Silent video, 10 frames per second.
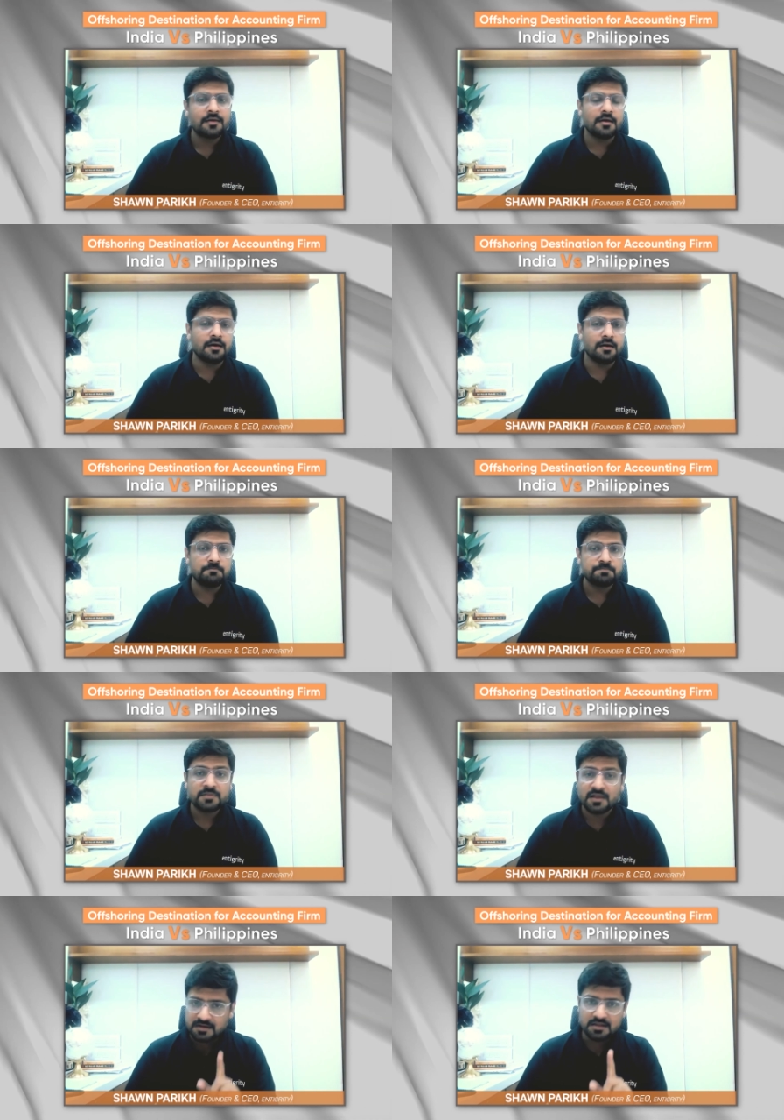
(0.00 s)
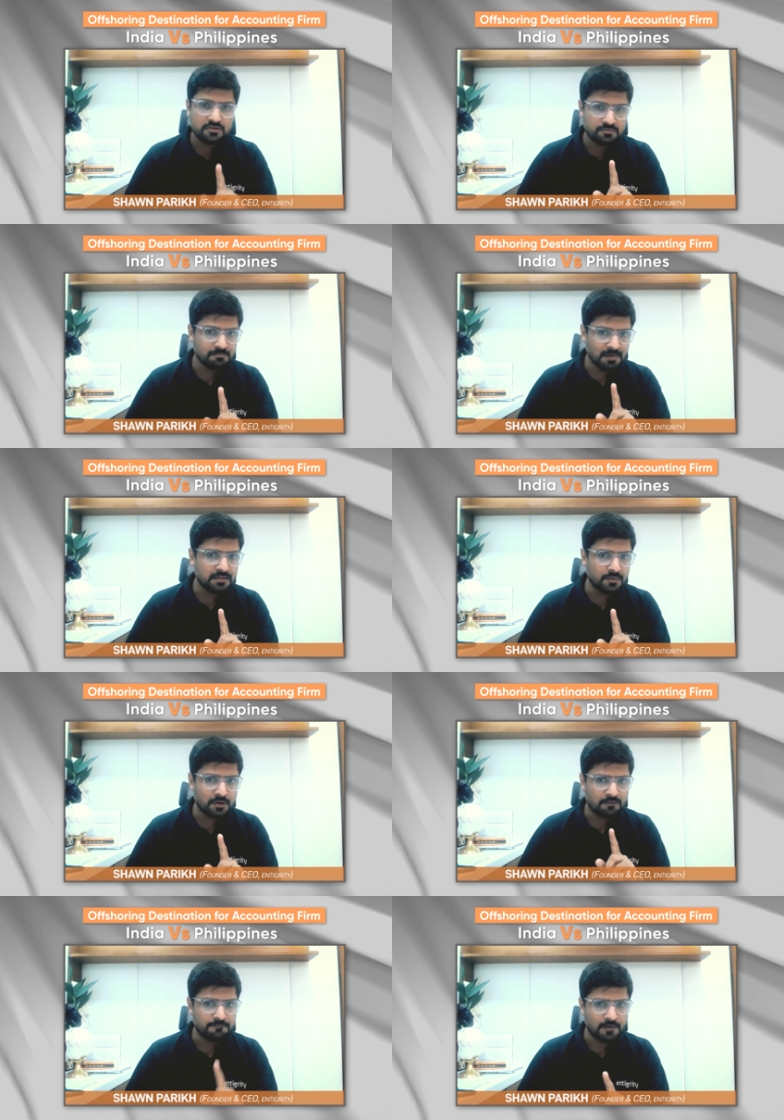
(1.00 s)
um, india is by the way
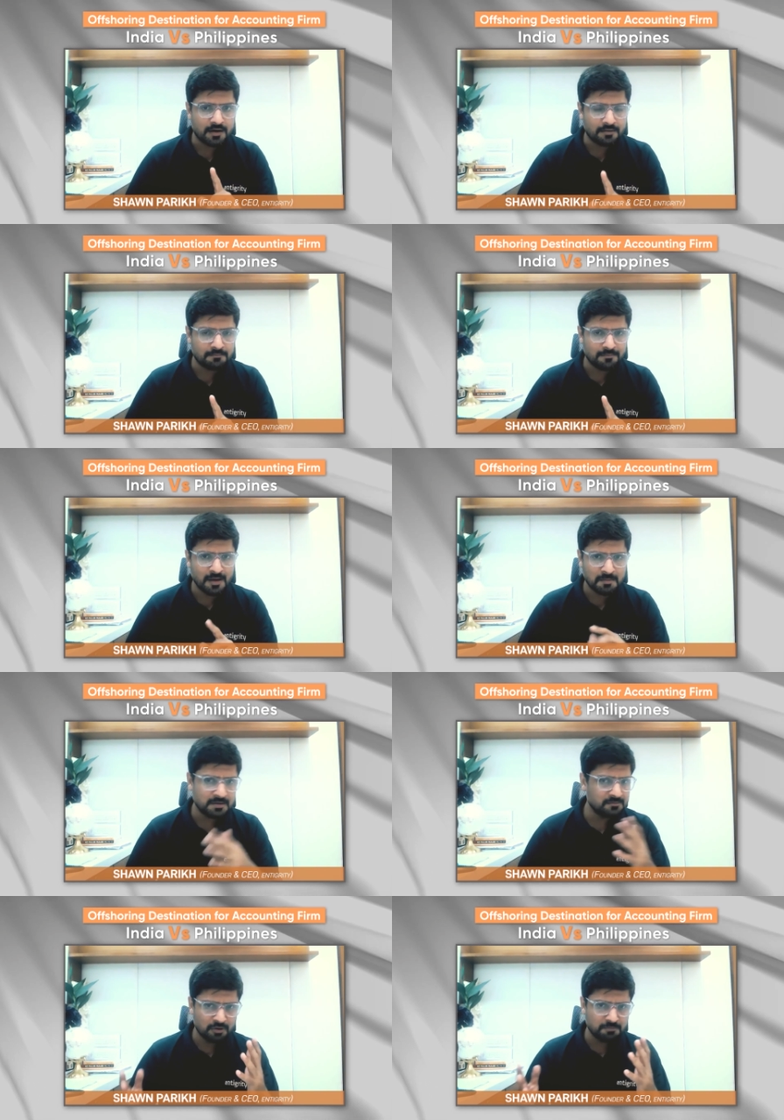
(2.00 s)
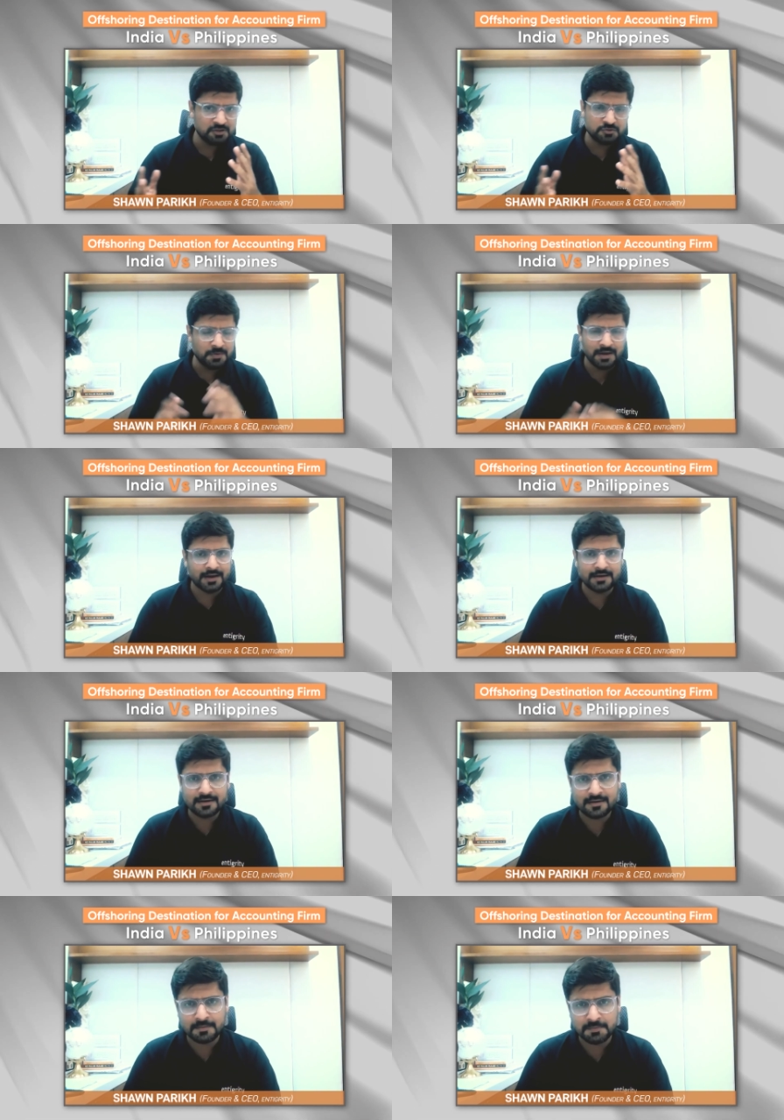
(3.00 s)
not far i mean not much behind
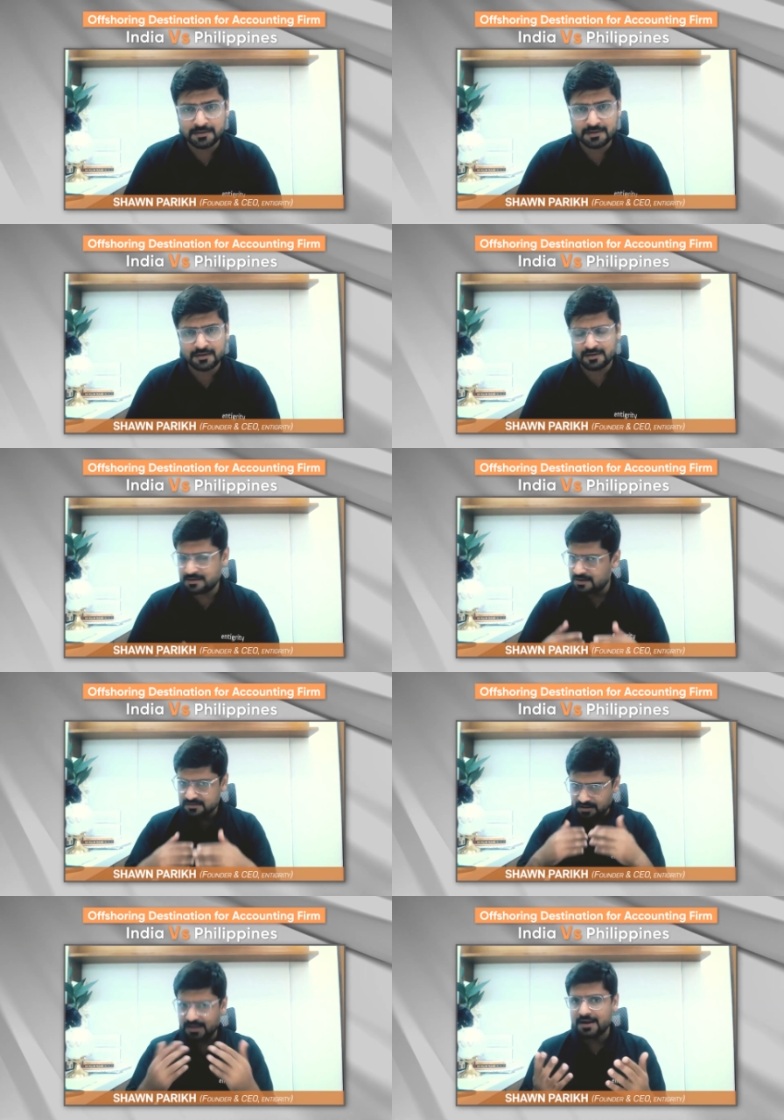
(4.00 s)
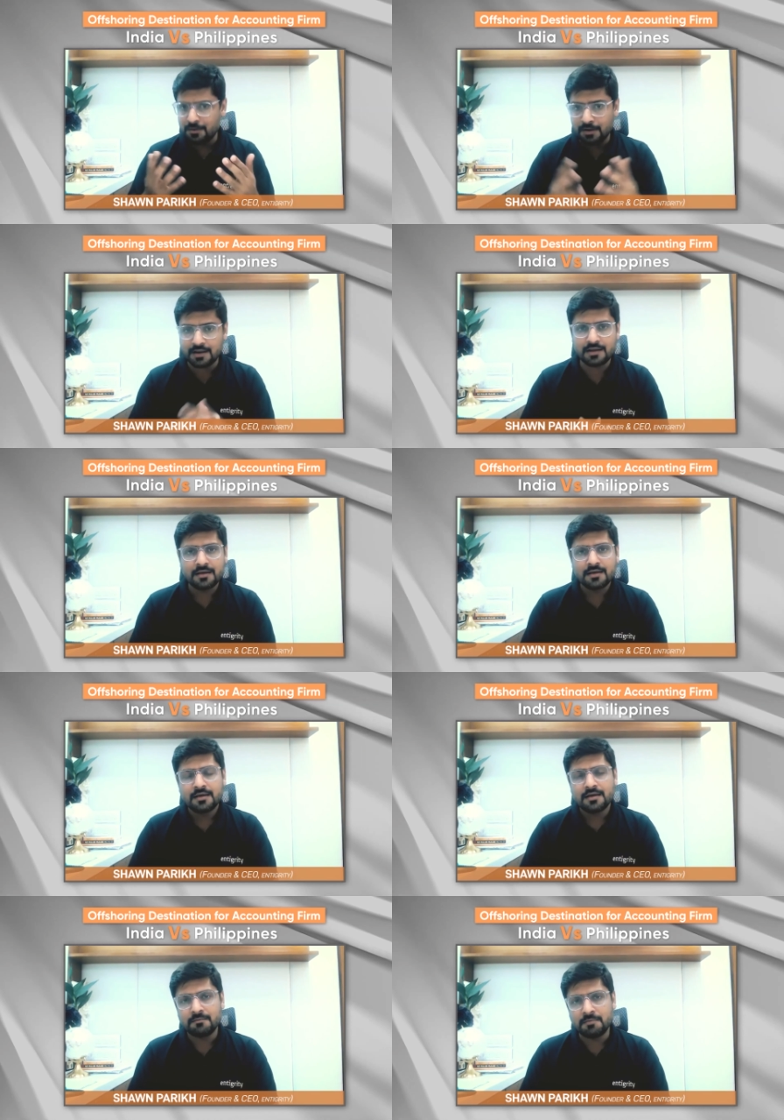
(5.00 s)
i mean india is ahead only
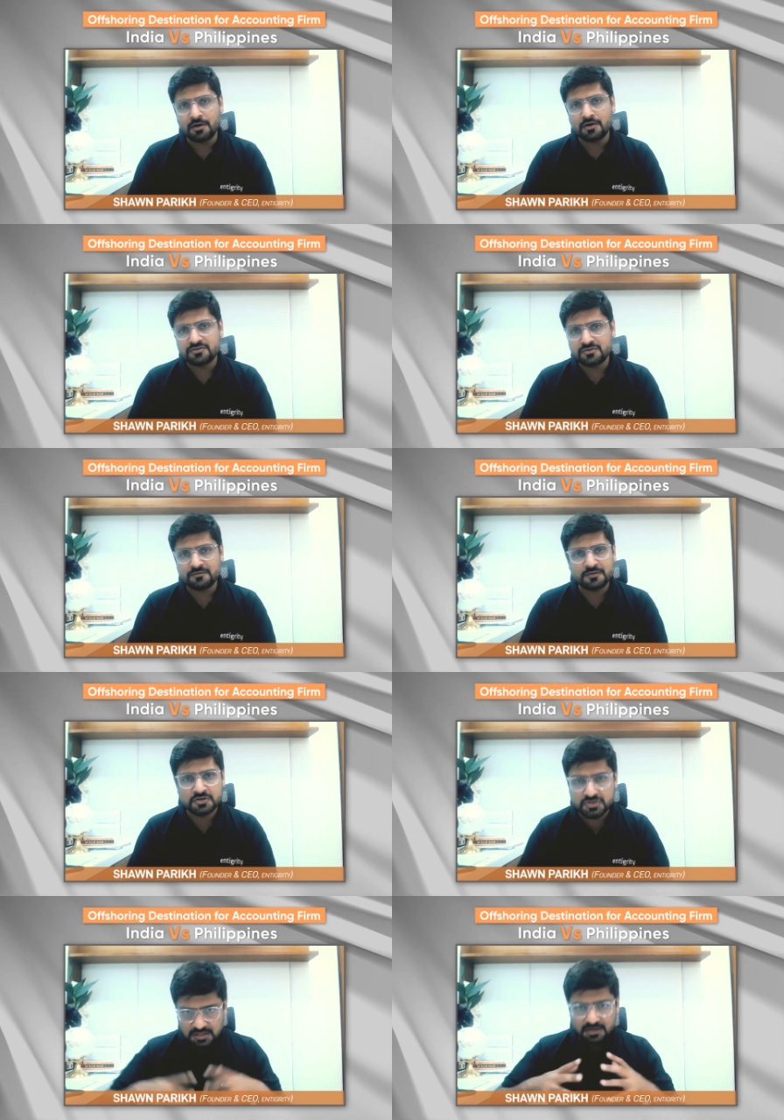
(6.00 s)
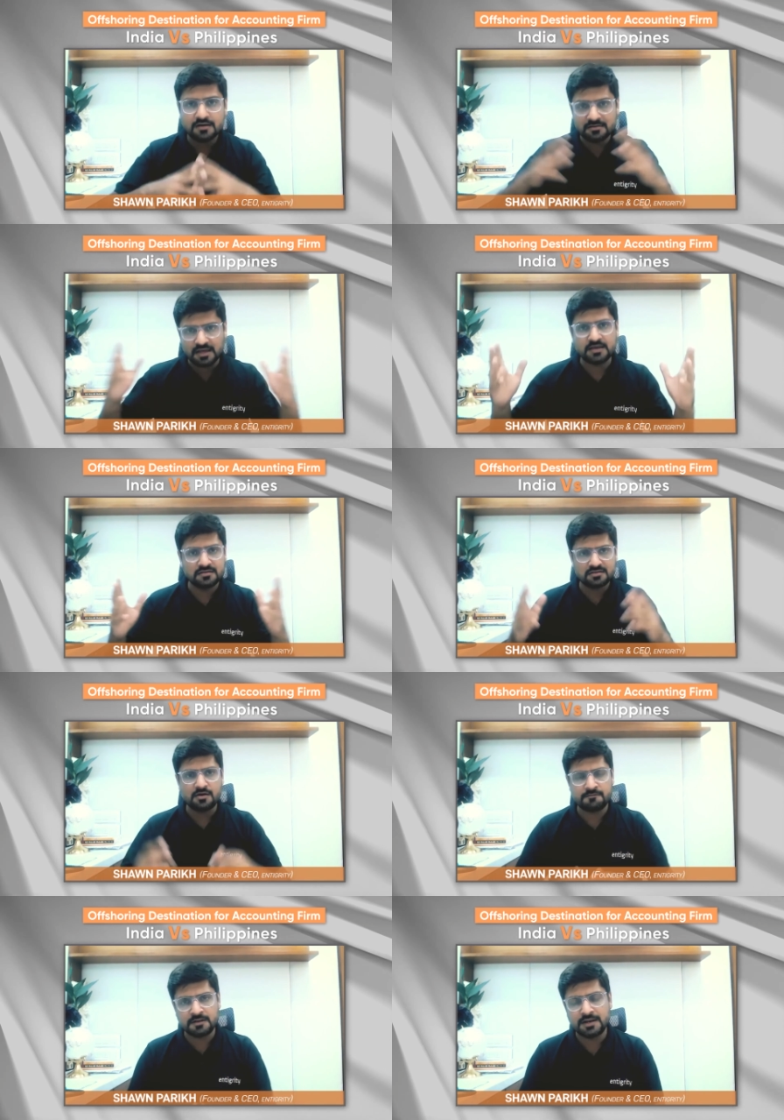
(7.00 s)
because of the sheer size
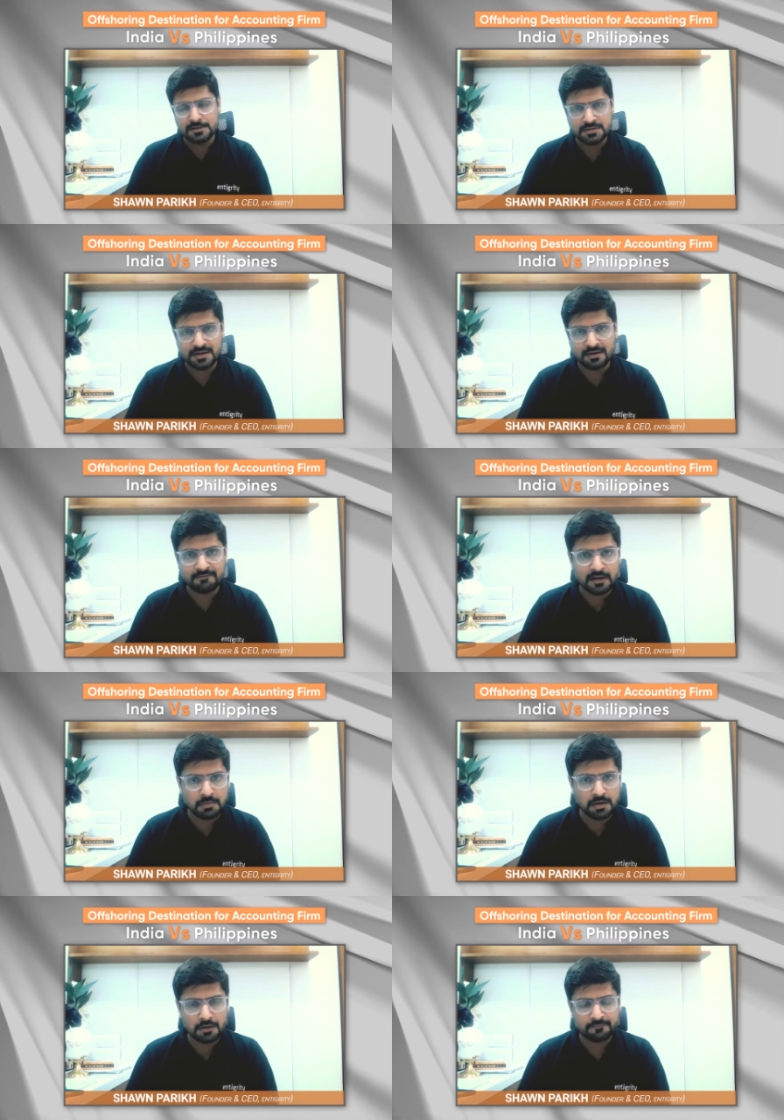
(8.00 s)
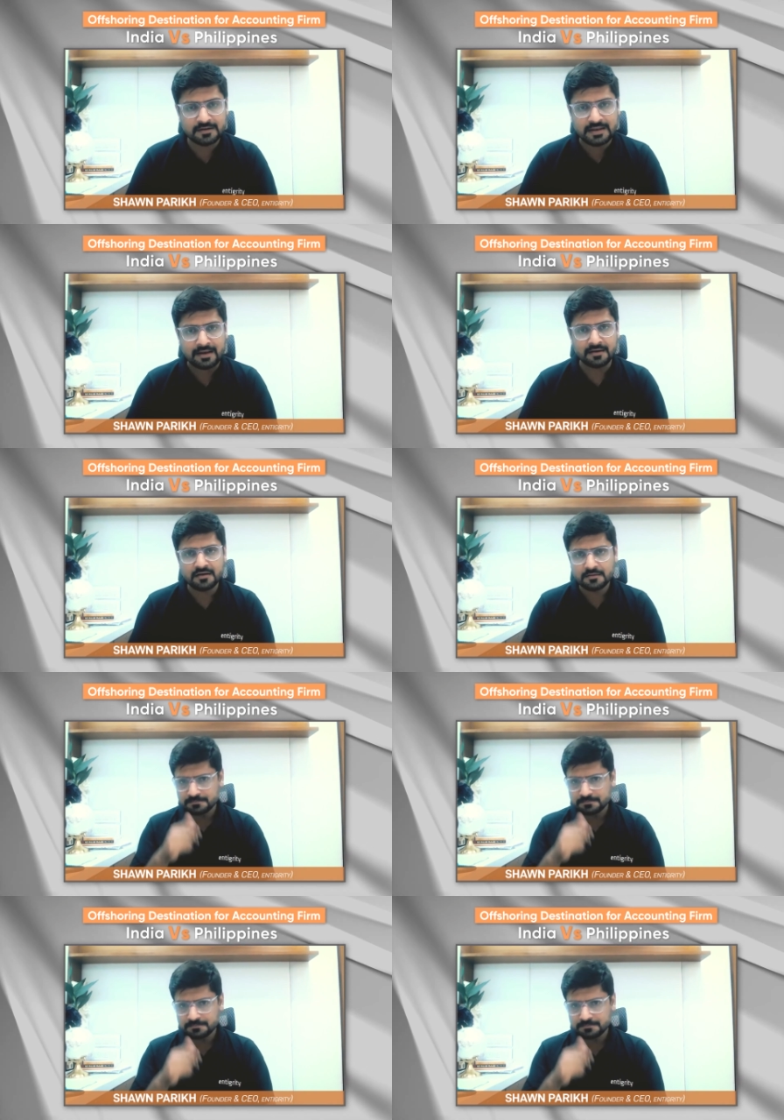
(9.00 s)
of the nation and availability of the talent.